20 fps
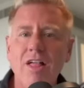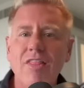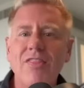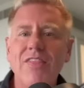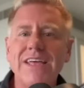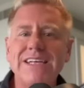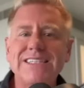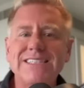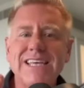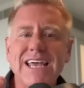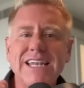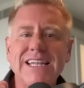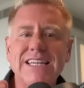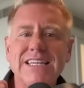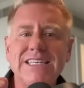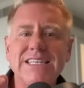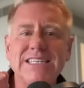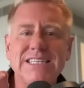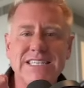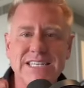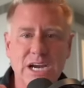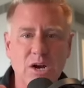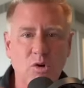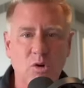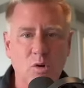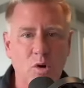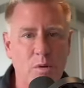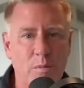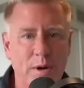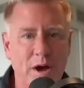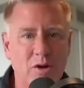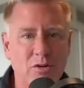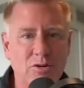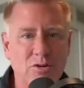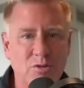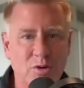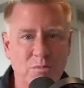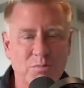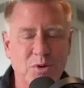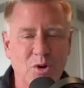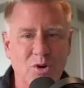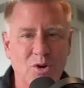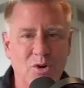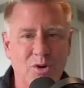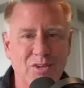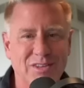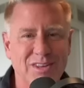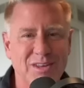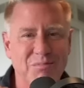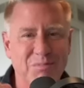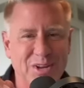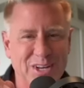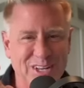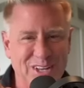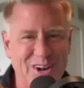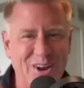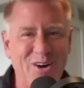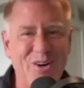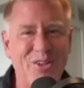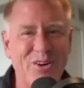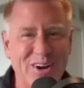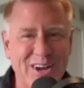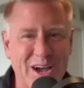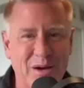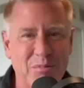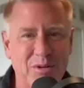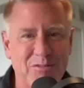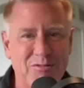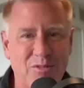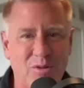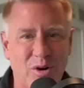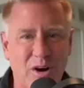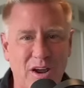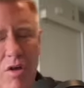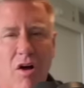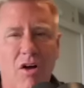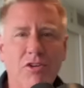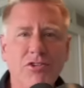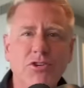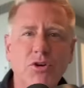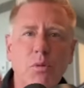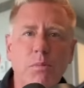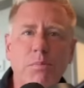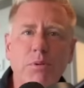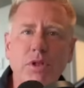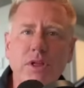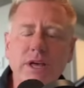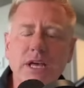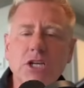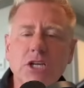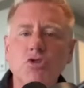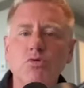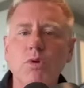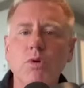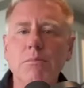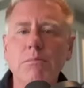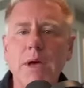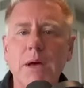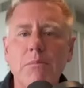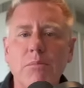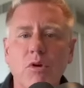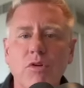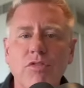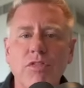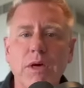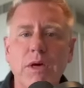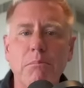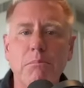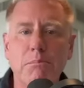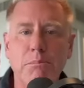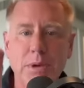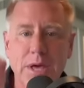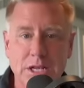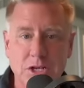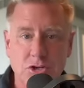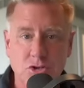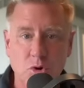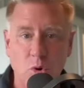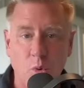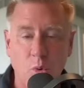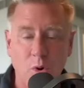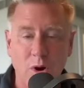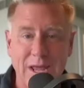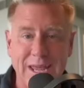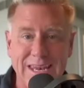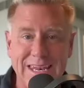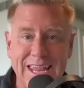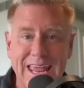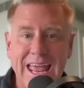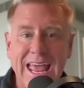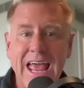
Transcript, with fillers: They said zero about cryptocurrency, but you know they're coming for it. Also, please remember that Bitcoin